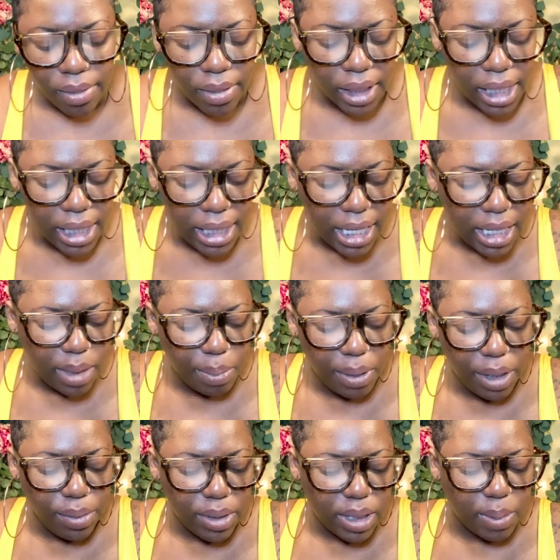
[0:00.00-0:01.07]
It says,
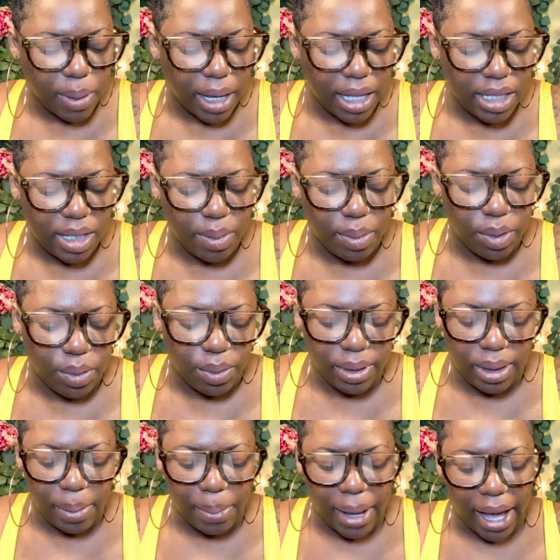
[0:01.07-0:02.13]
be responsible with
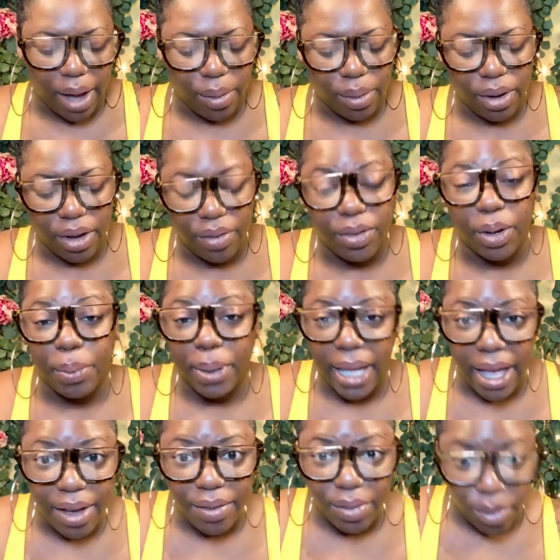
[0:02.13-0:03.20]
the power of your
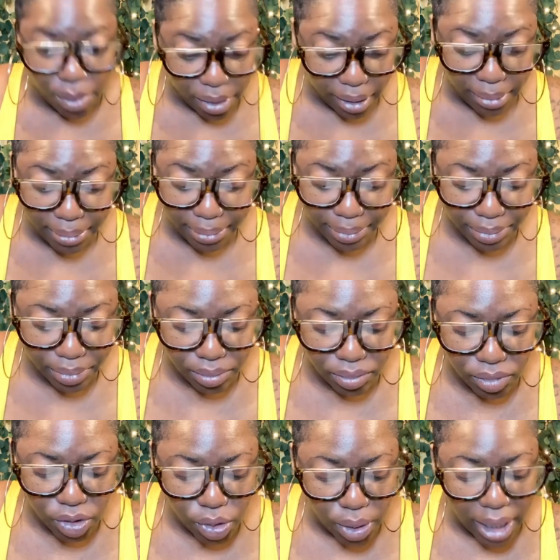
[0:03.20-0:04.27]
platform.
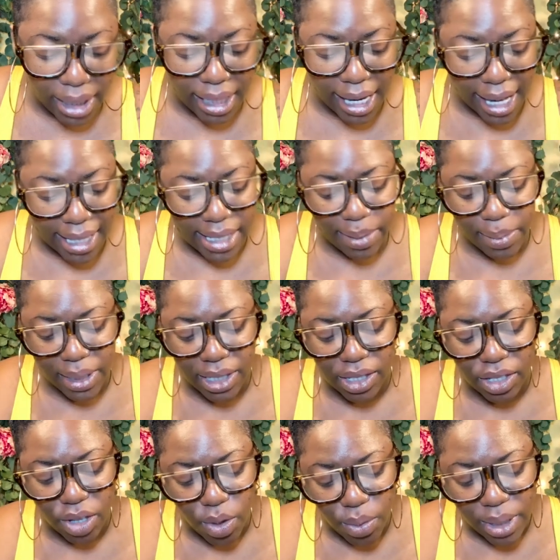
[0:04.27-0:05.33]
Try not to be
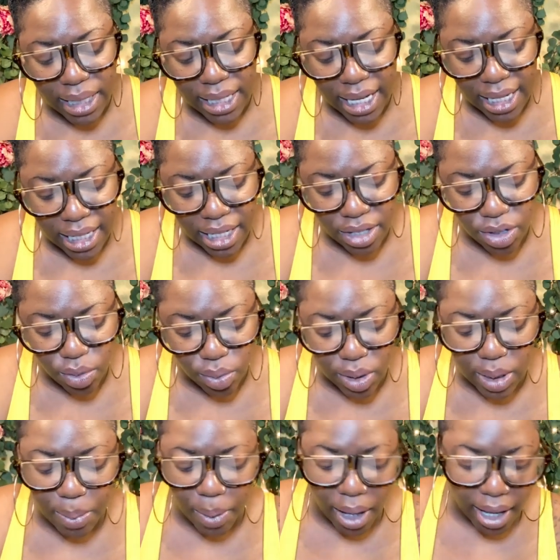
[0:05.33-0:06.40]
so addicted to
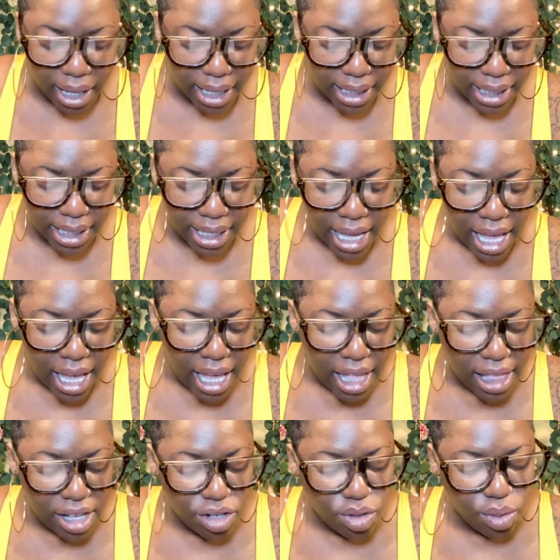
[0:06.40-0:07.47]
response
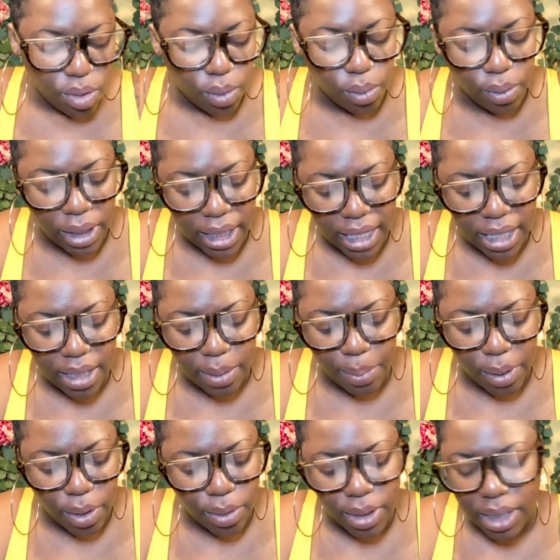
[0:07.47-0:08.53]
that you are willing to
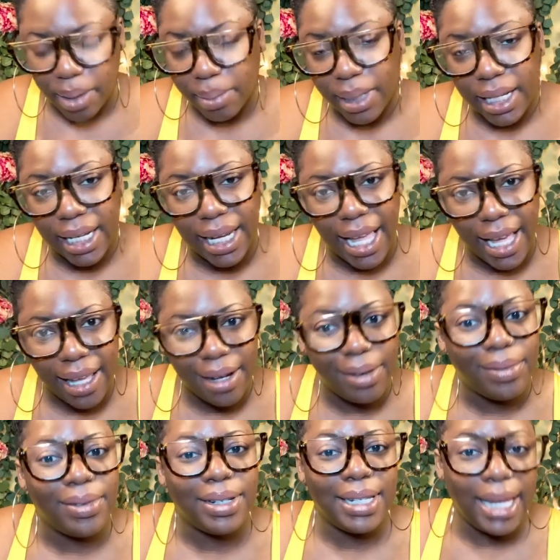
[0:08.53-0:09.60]
post something
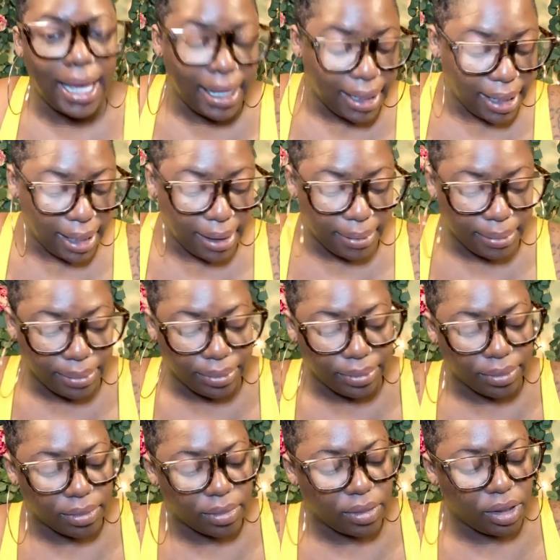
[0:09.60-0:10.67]
negative daily.
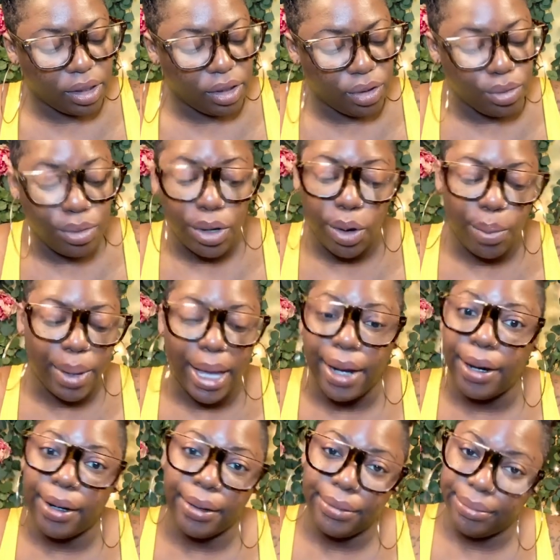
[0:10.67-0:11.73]
You know
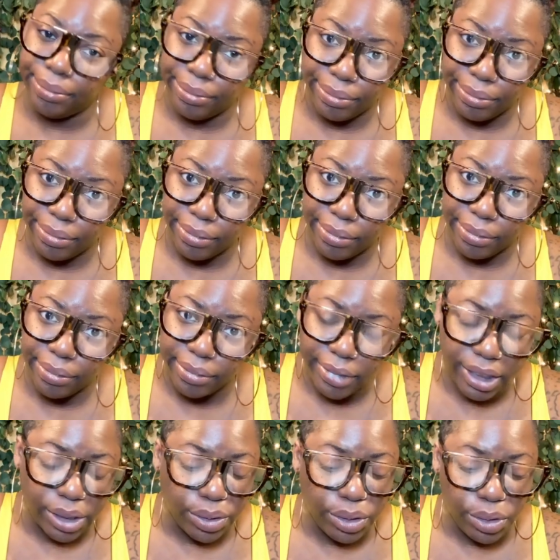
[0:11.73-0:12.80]
better,
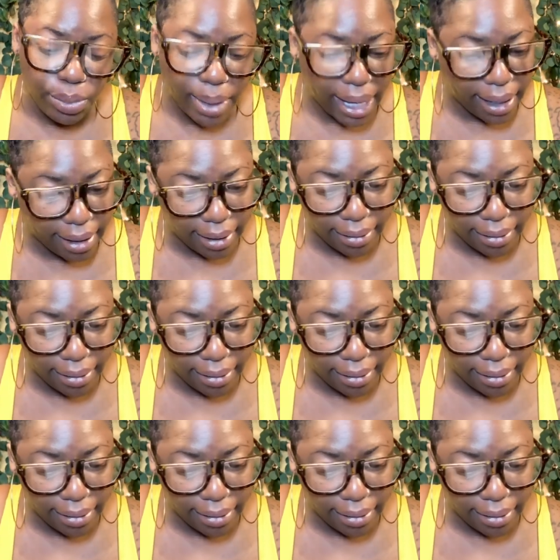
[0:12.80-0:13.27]
so do better.